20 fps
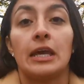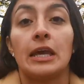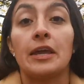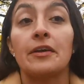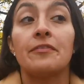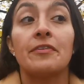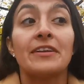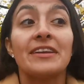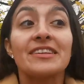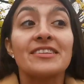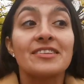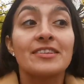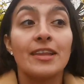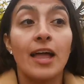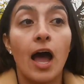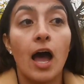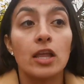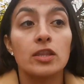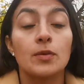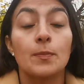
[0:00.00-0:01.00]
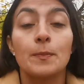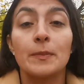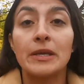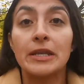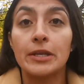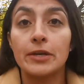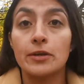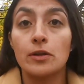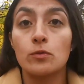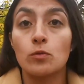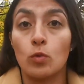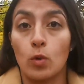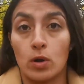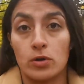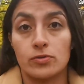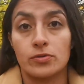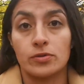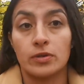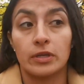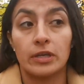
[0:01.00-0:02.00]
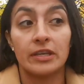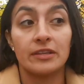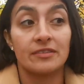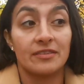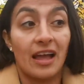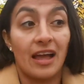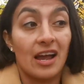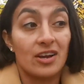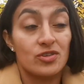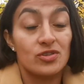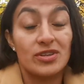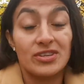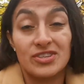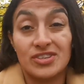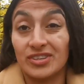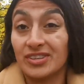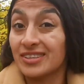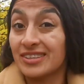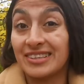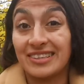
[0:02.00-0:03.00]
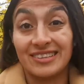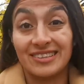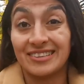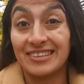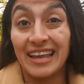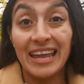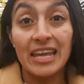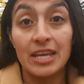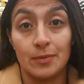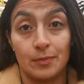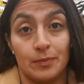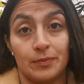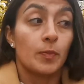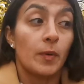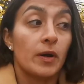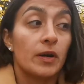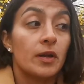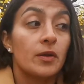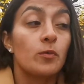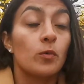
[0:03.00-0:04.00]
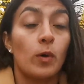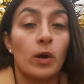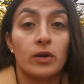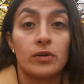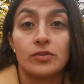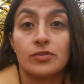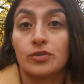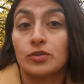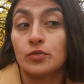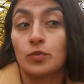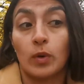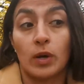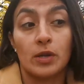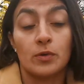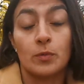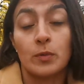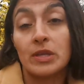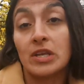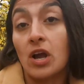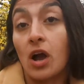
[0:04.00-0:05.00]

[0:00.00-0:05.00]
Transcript: If it is not mineral water, it's actually just the same. Sparkling water is just water with